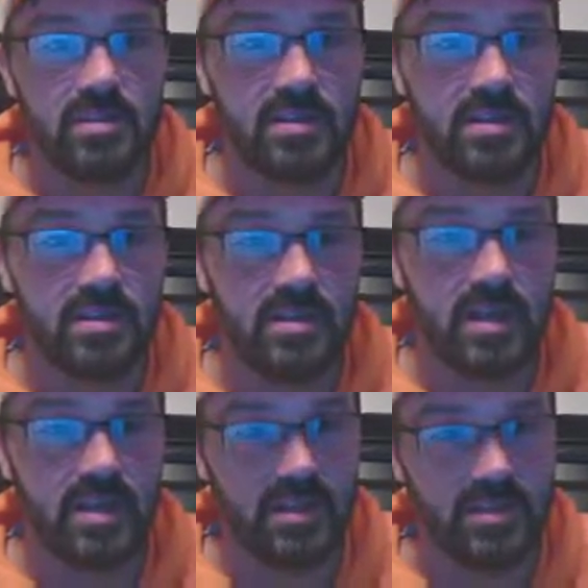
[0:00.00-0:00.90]
the
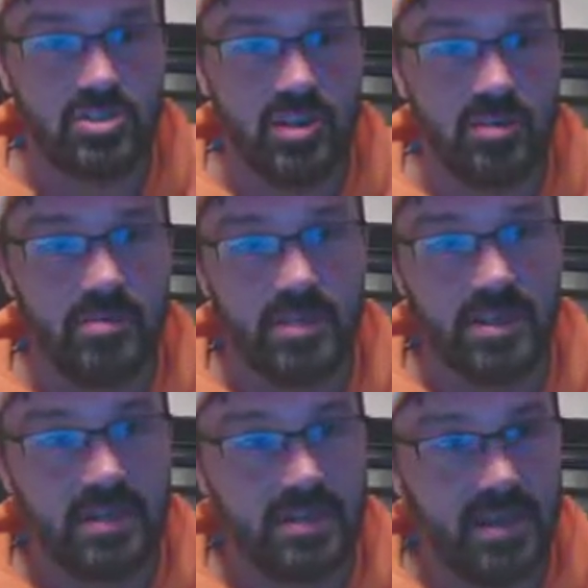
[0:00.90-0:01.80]
K League champion,
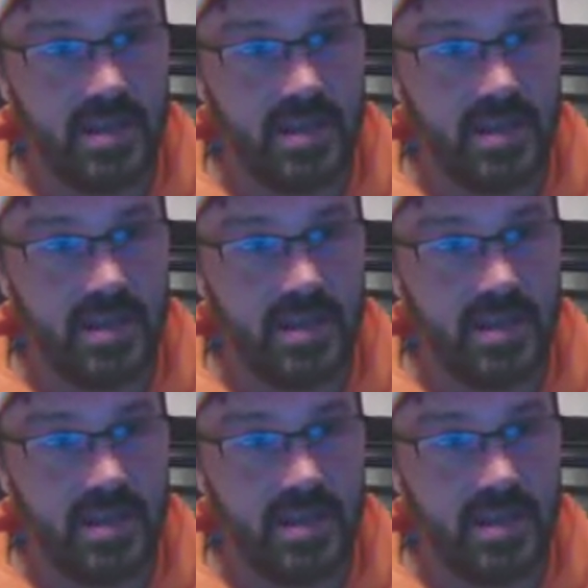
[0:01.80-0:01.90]
and the